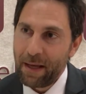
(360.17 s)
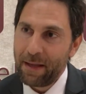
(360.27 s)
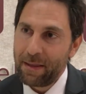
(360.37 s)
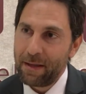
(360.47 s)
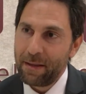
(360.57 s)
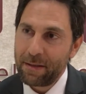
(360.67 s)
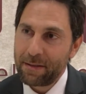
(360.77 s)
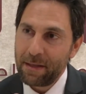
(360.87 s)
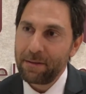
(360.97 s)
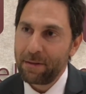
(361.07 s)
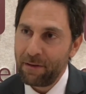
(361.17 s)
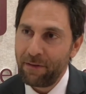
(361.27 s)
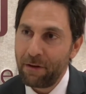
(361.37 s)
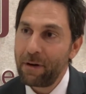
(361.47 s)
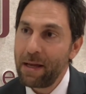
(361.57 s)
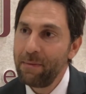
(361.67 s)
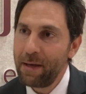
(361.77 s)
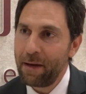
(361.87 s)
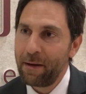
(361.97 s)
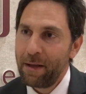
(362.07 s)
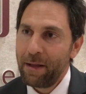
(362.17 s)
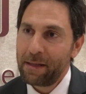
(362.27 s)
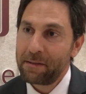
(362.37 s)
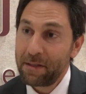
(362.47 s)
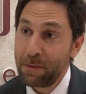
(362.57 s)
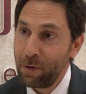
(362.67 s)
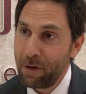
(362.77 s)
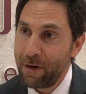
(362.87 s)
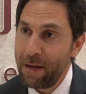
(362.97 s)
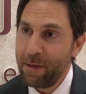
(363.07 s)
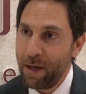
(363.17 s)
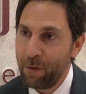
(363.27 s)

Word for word: and the, the sense of Arabia, accessible Arabia,